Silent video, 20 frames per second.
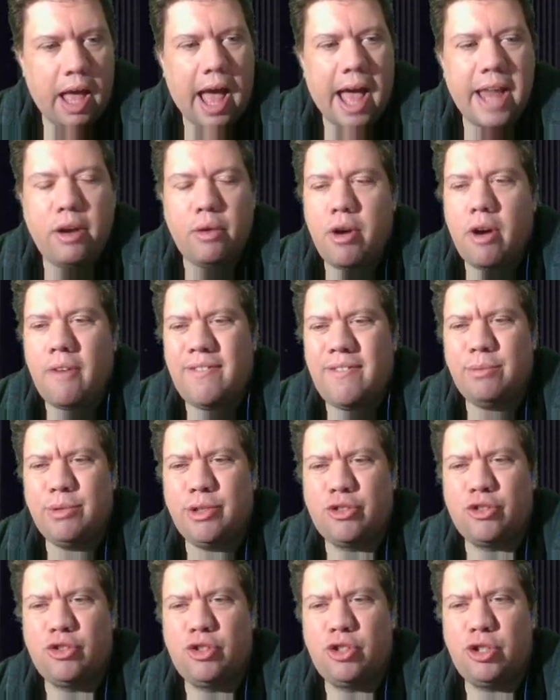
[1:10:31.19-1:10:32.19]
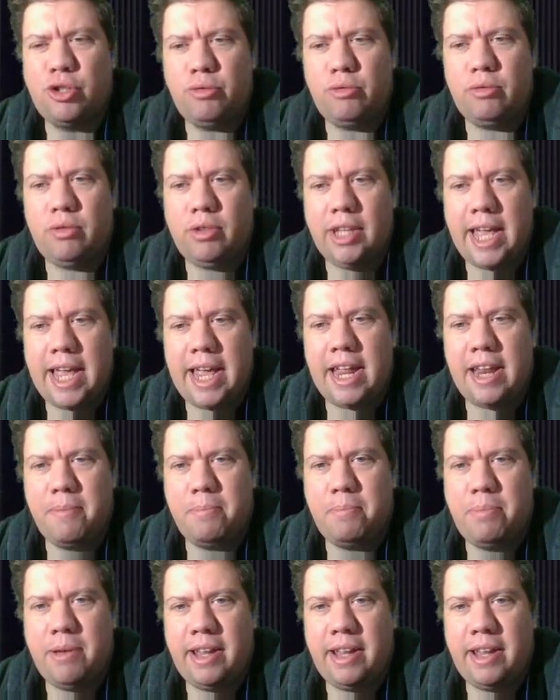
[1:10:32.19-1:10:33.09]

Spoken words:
I don't know if it was too late,